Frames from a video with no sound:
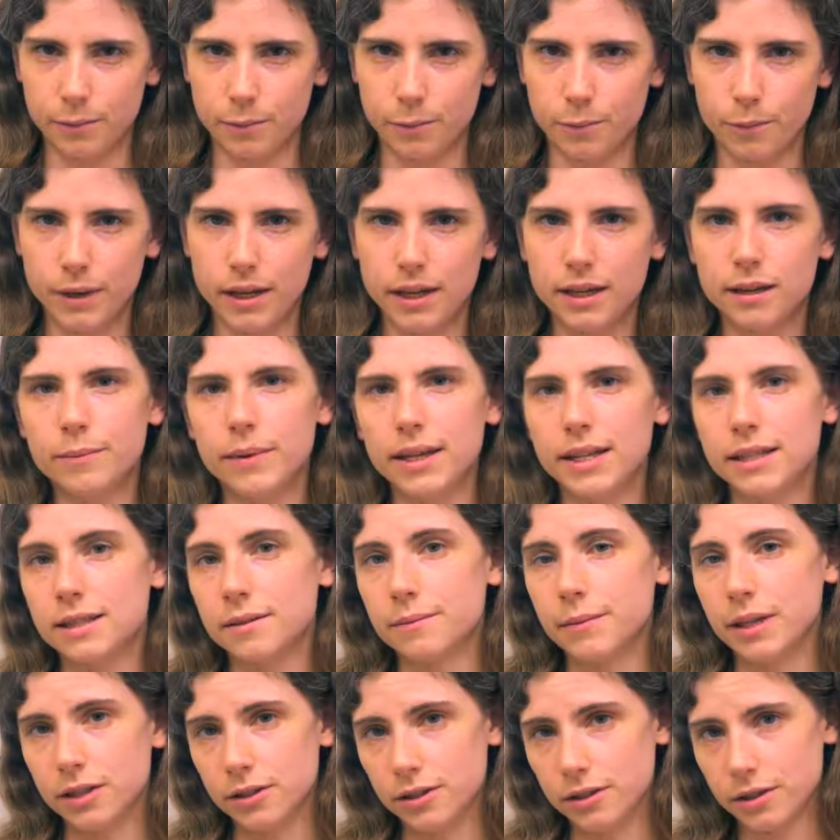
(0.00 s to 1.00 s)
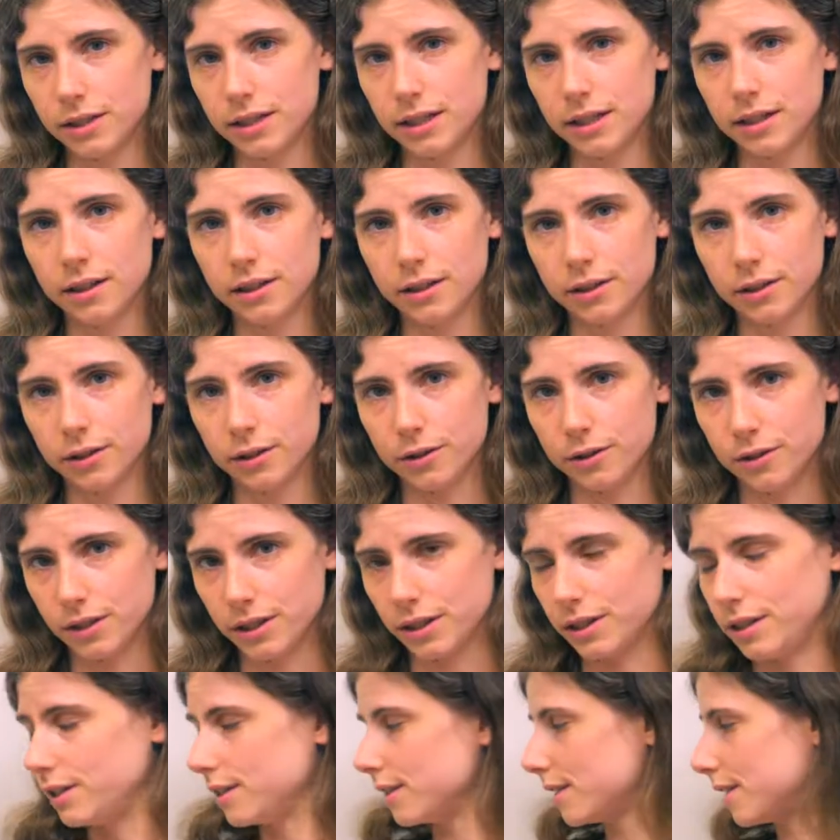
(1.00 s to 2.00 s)
we can make some interesting
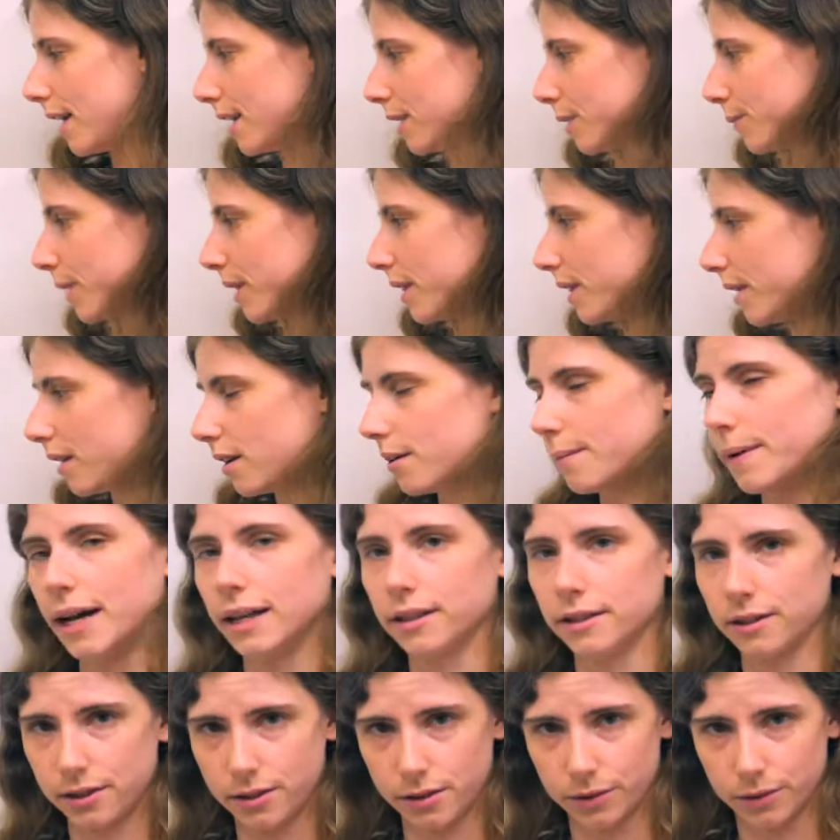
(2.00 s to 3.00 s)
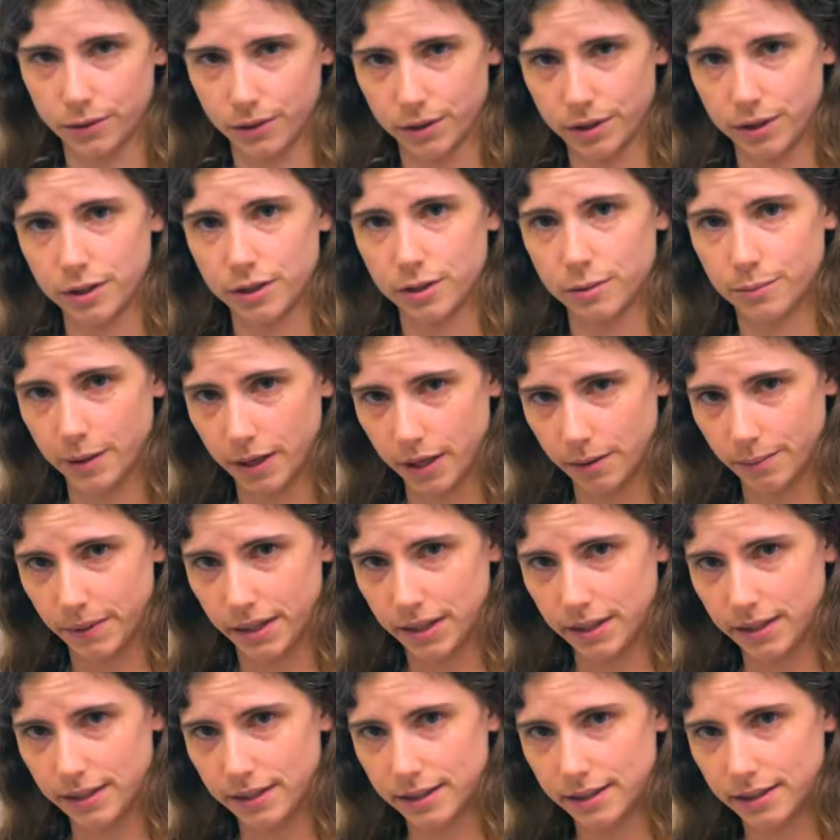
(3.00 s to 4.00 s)
conclusions as we think about this source's
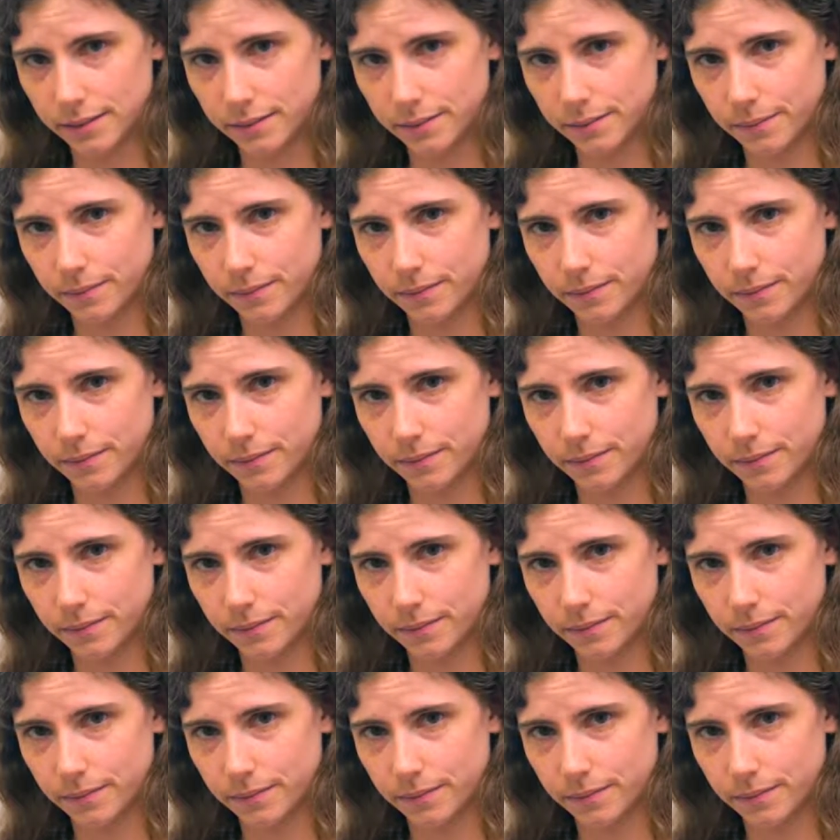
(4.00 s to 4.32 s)
purpose.